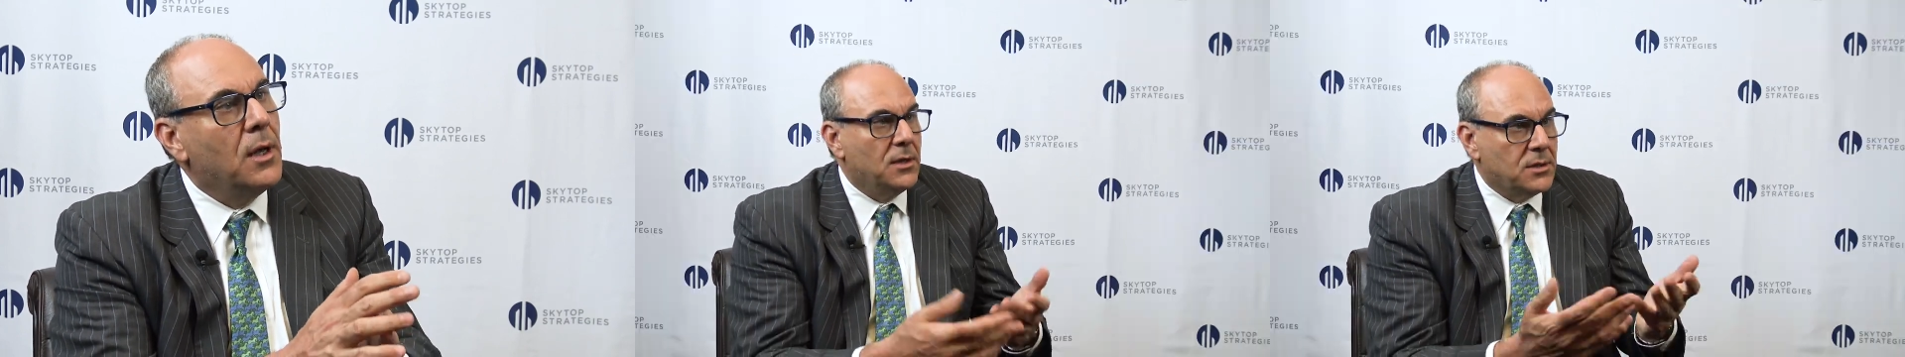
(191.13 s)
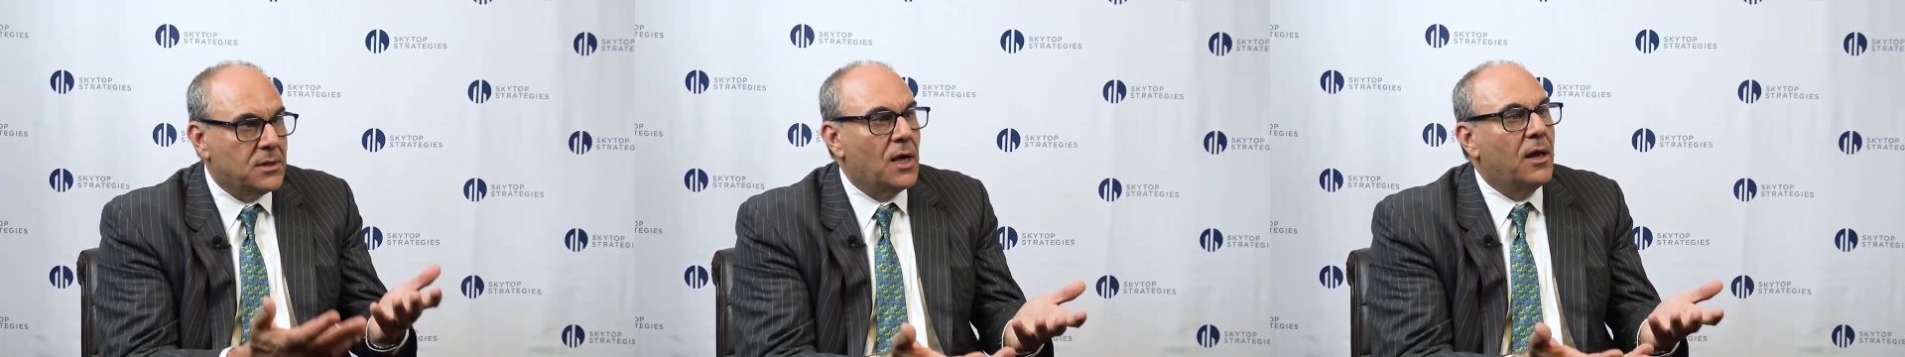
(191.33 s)

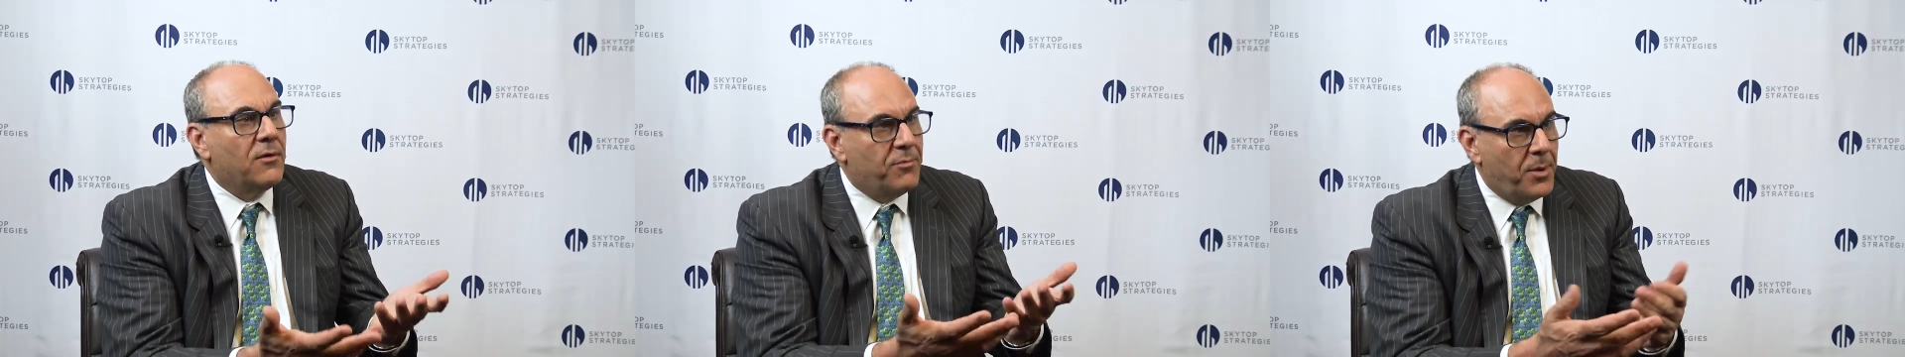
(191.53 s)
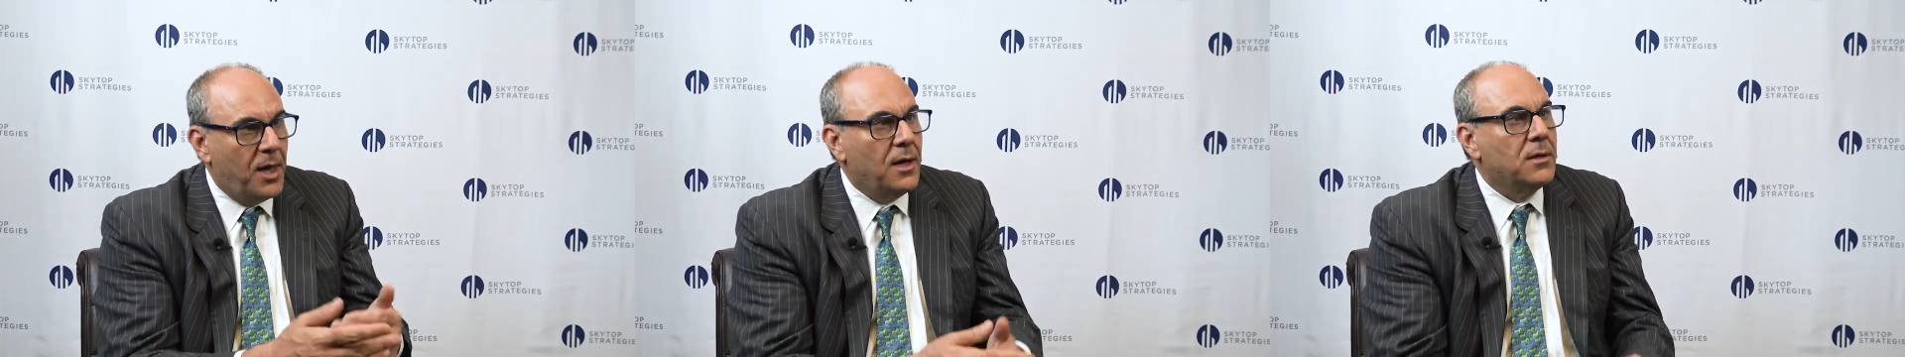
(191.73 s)

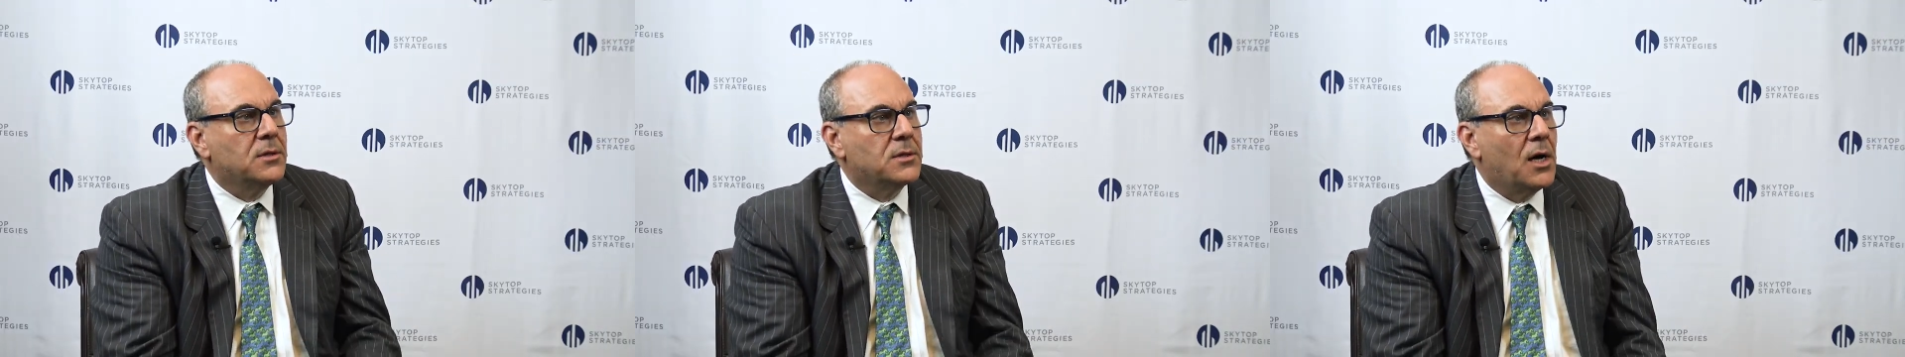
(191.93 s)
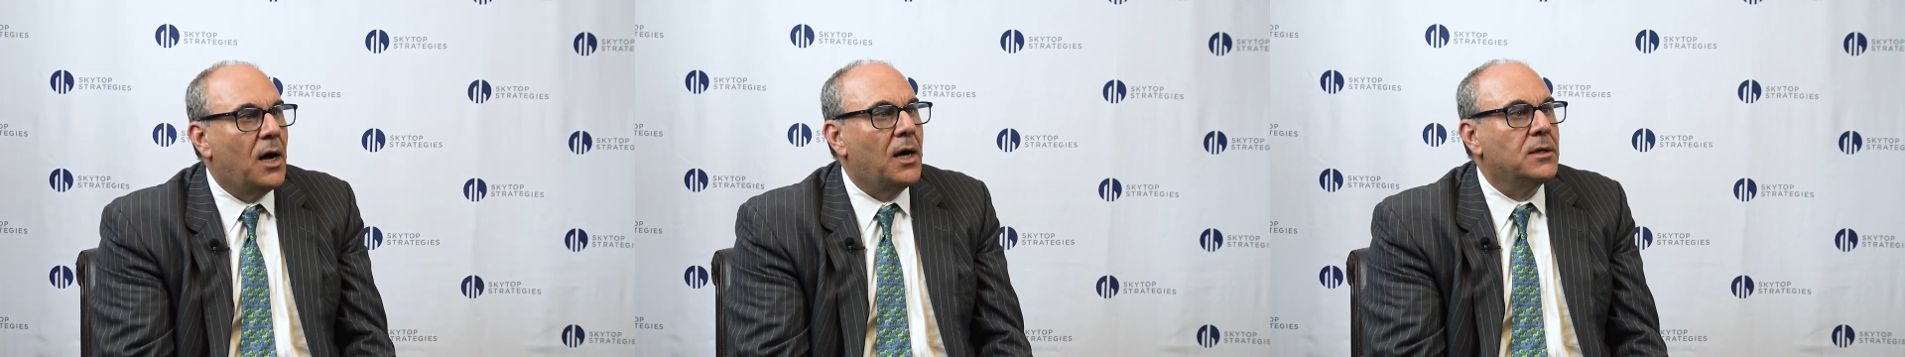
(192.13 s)
incentive pay
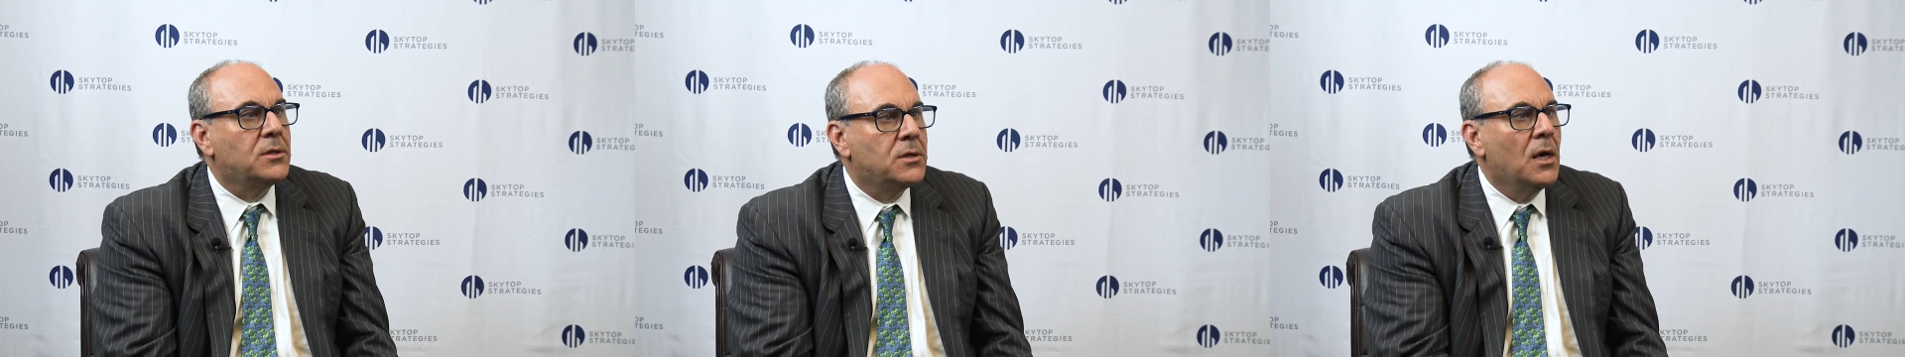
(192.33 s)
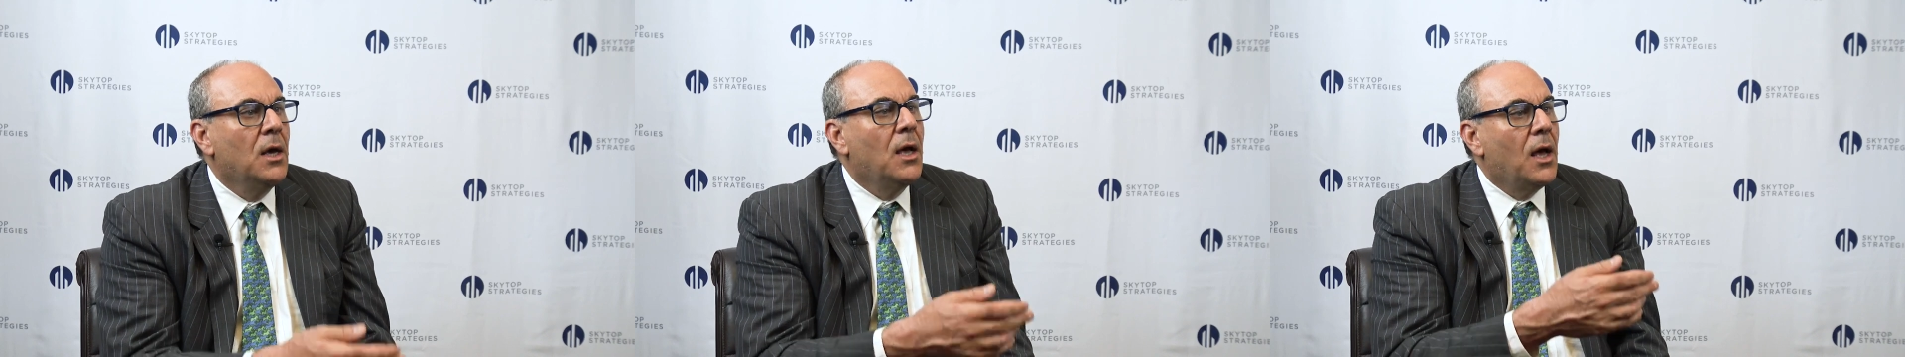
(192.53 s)
designs,